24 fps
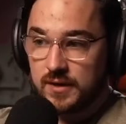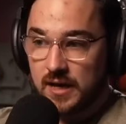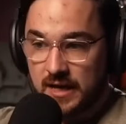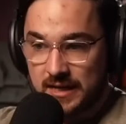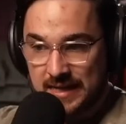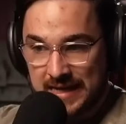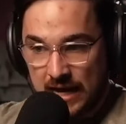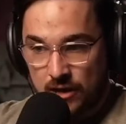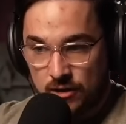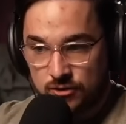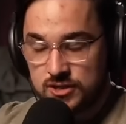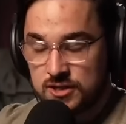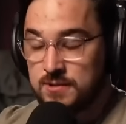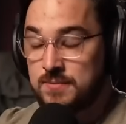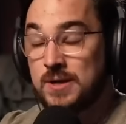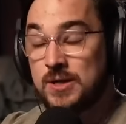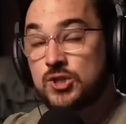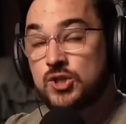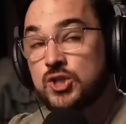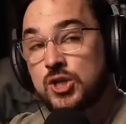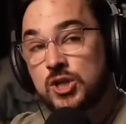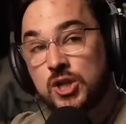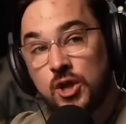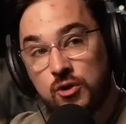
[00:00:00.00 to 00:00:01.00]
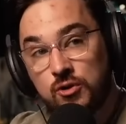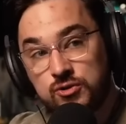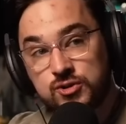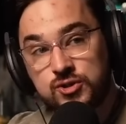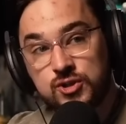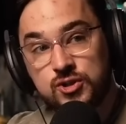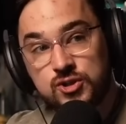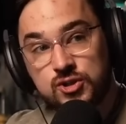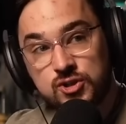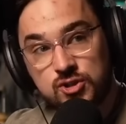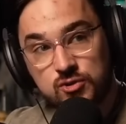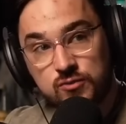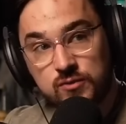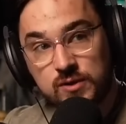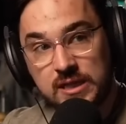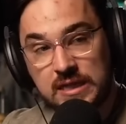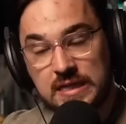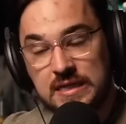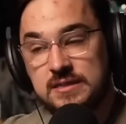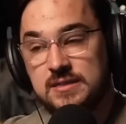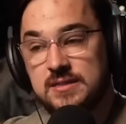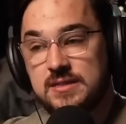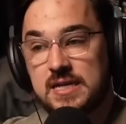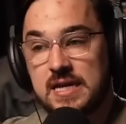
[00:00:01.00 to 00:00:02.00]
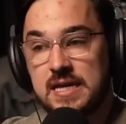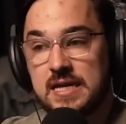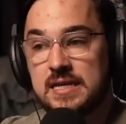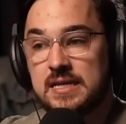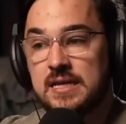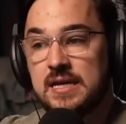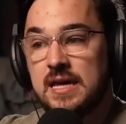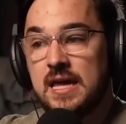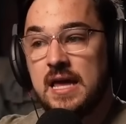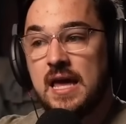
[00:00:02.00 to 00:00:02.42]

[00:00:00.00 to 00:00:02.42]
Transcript: announce it much closer to the release date.